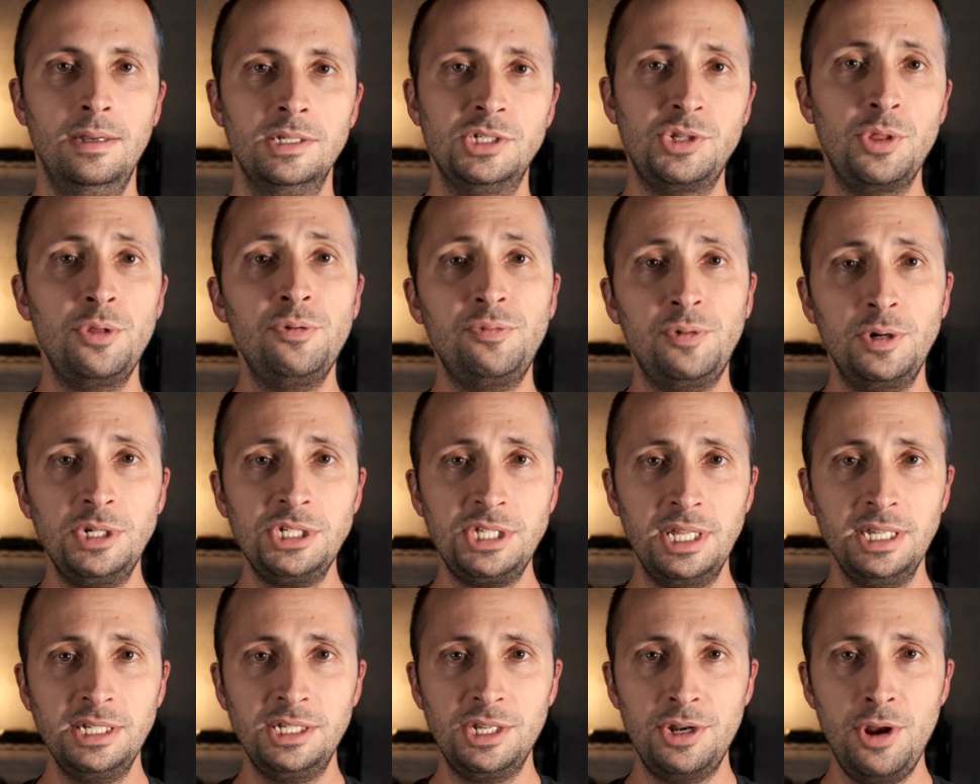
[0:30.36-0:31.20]
So the
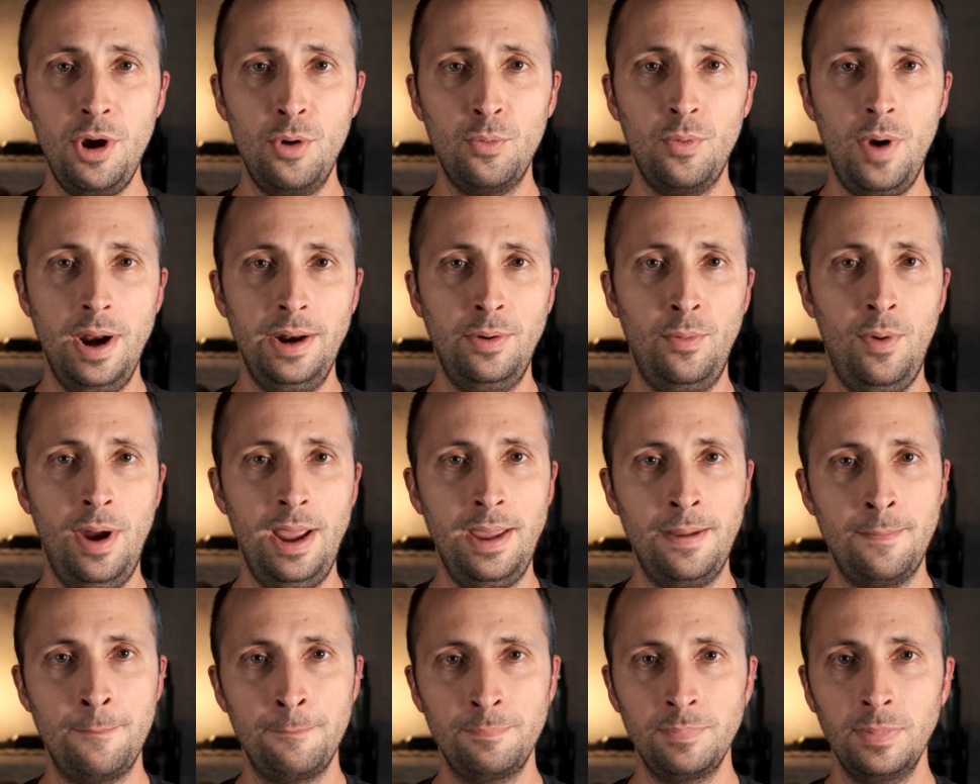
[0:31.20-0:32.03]
first thing to know right
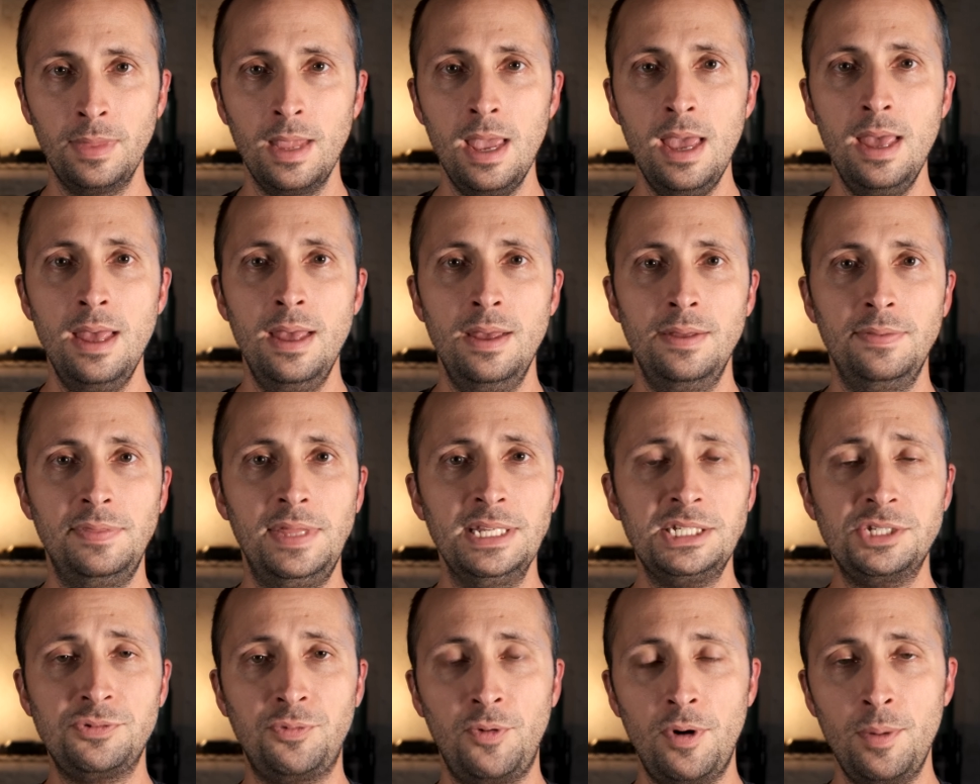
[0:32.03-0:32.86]
away
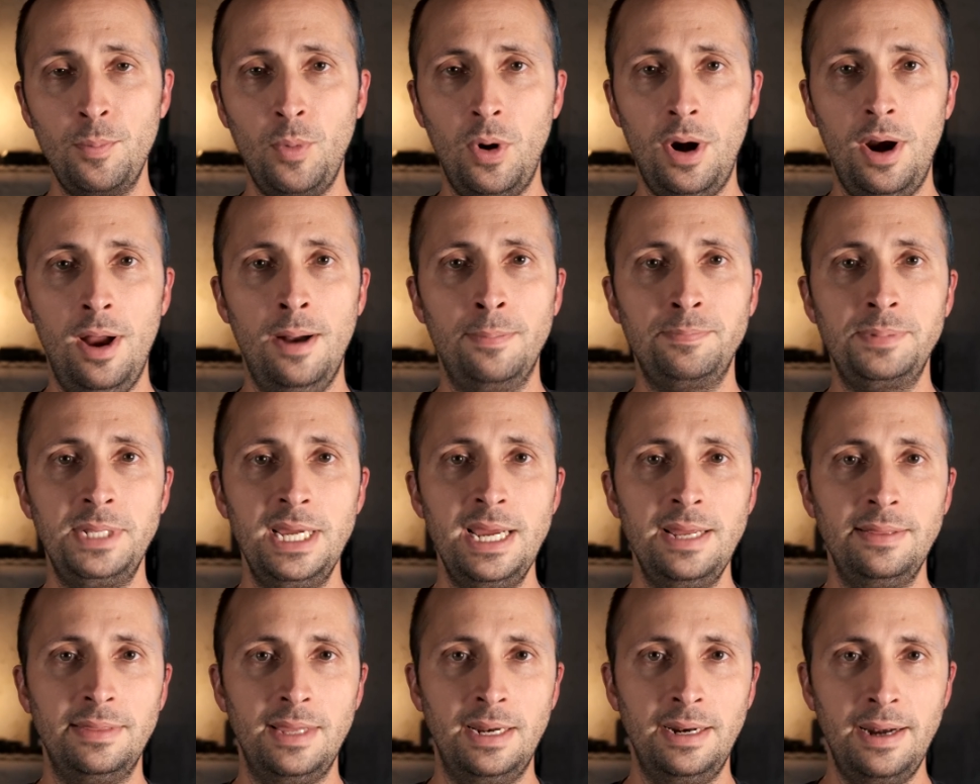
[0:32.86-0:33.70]
this firmware
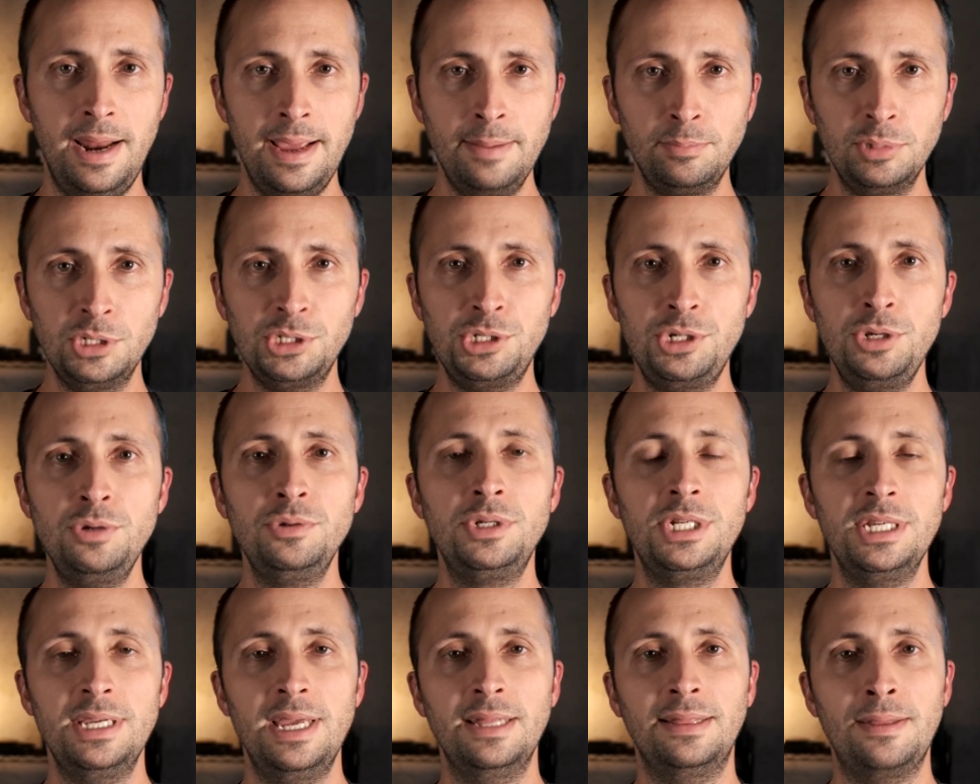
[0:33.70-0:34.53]
update that enables
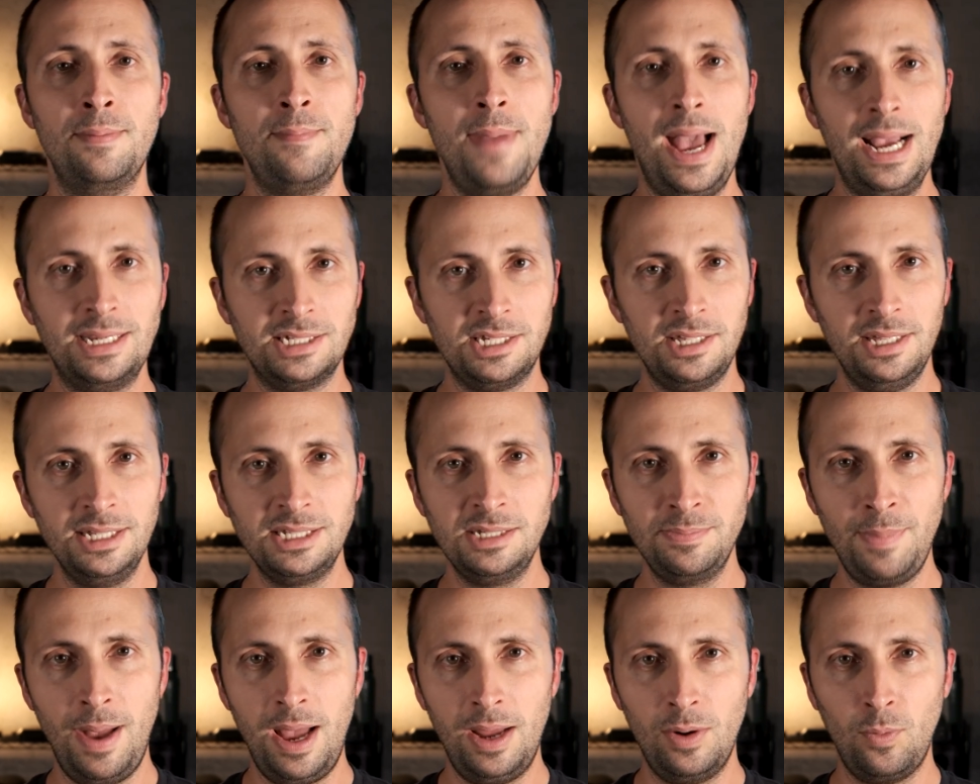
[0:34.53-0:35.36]
you to get the Max
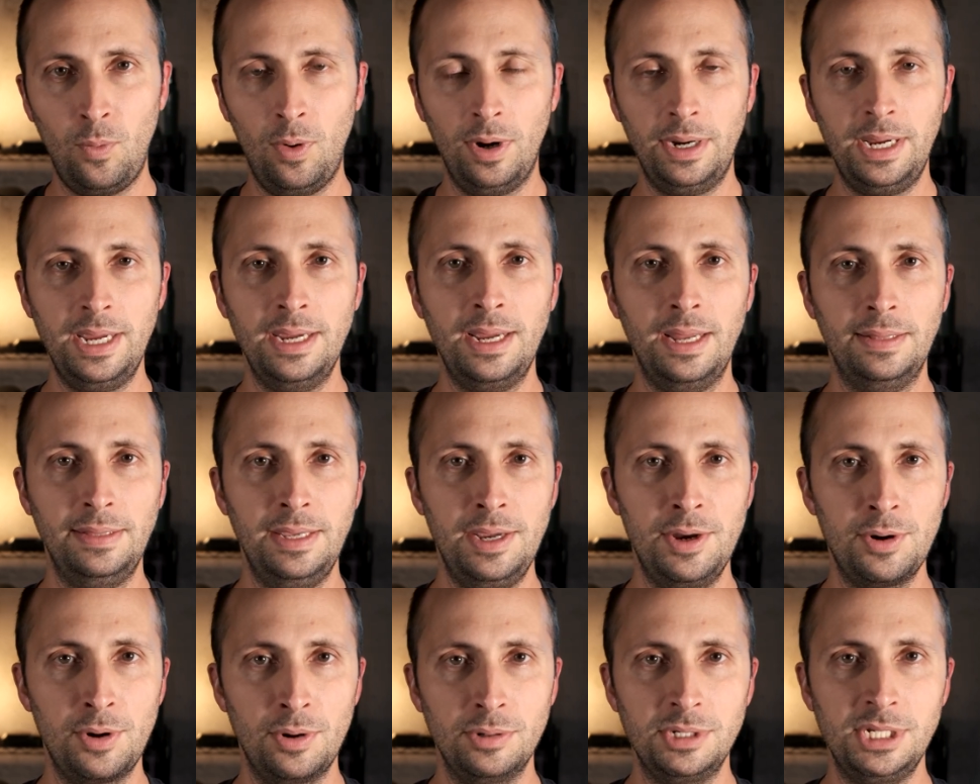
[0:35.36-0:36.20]
Lens mod working on the
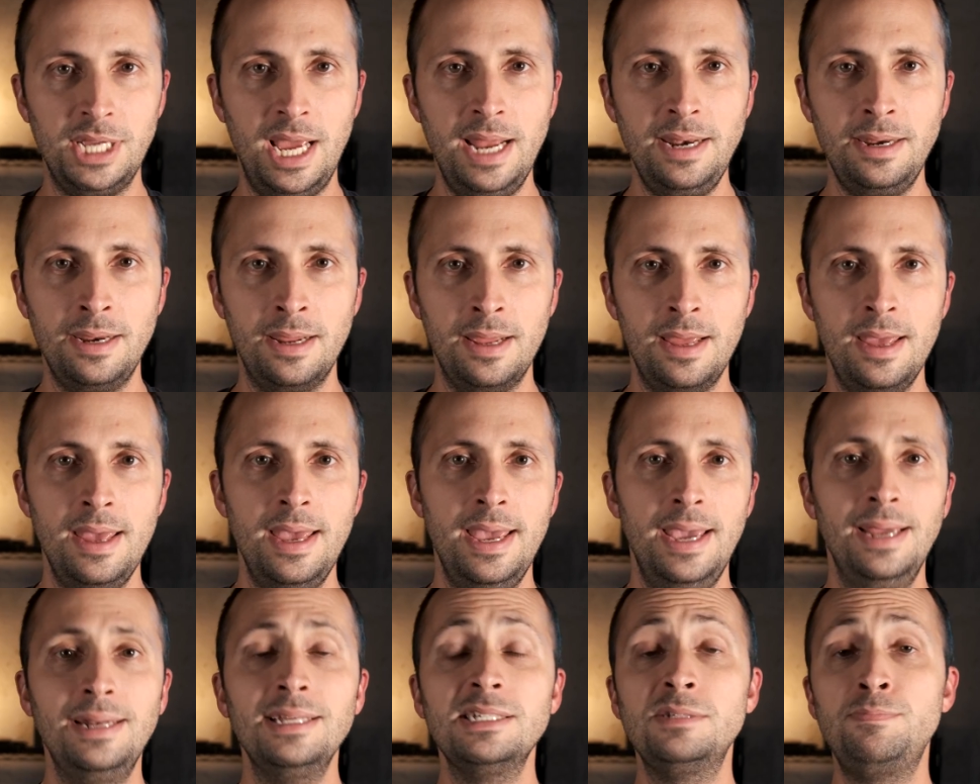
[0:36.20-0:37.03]
Hero 10,
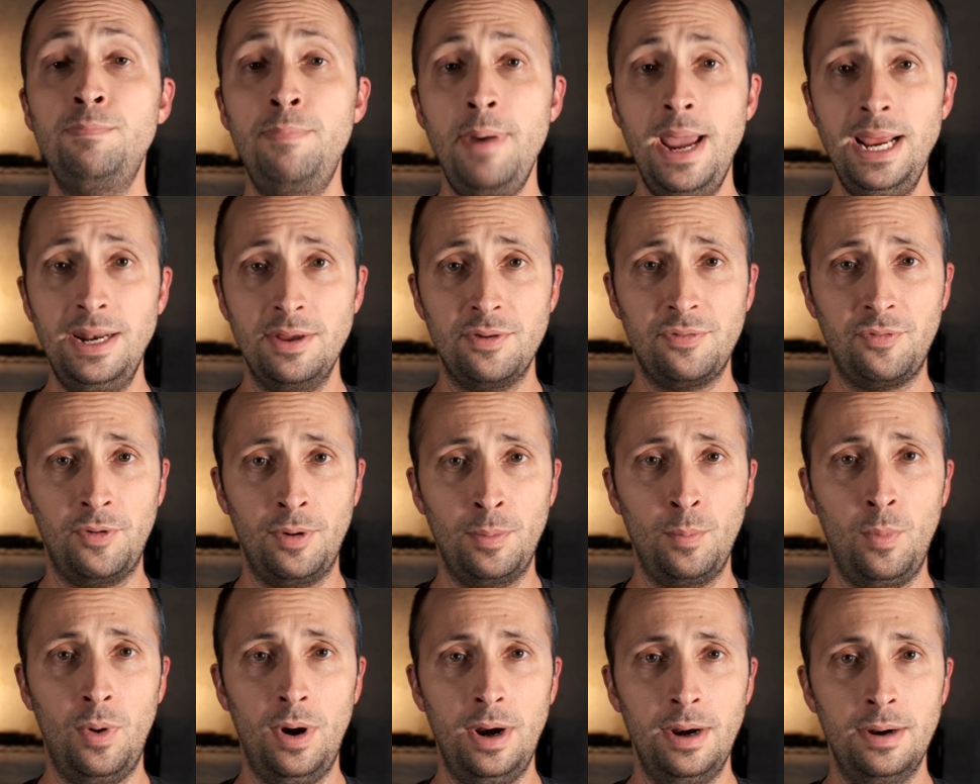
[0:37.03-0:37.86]
it is beta
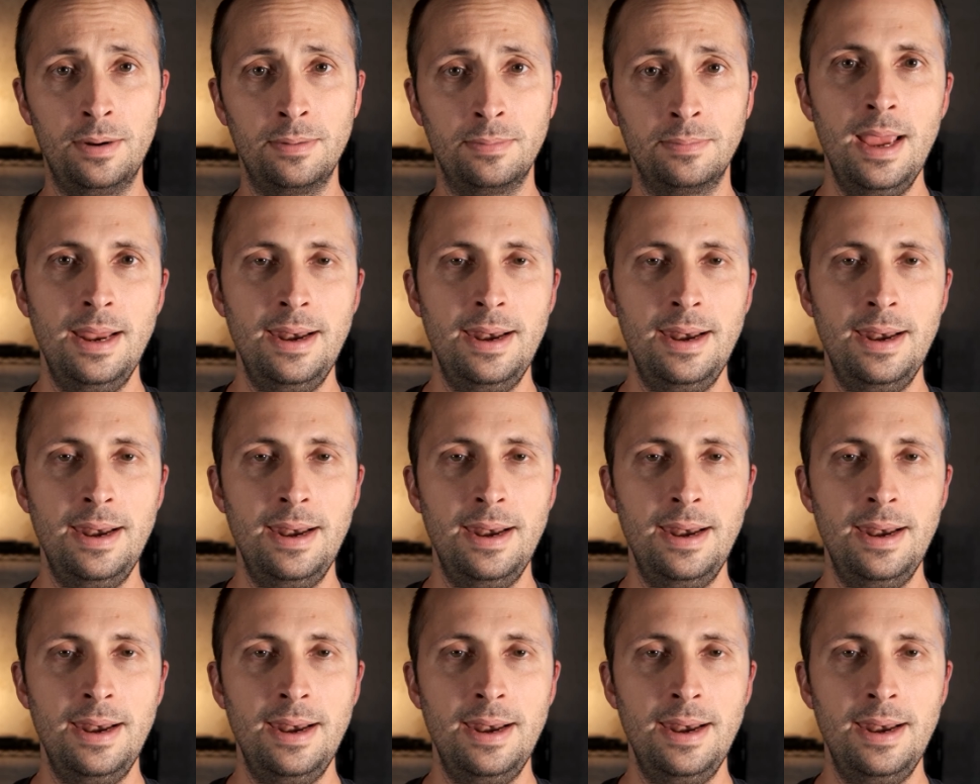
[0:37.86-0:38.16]
firmware.